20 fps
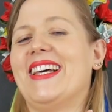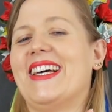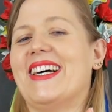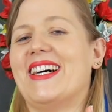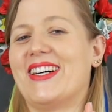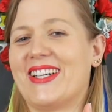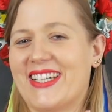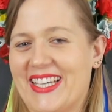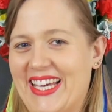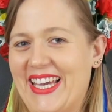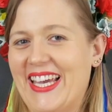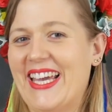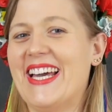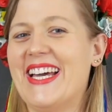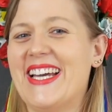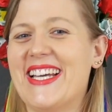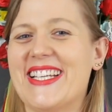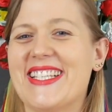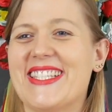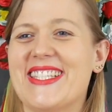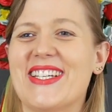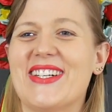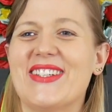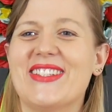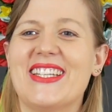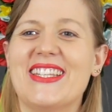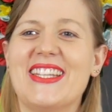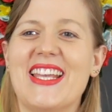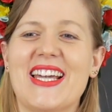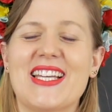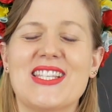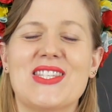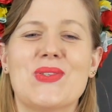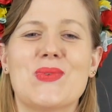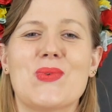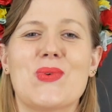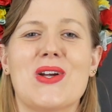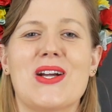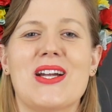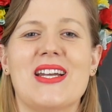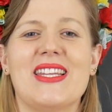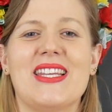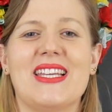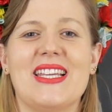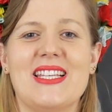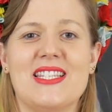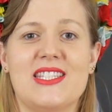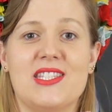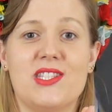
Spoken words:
Okay, so the next word is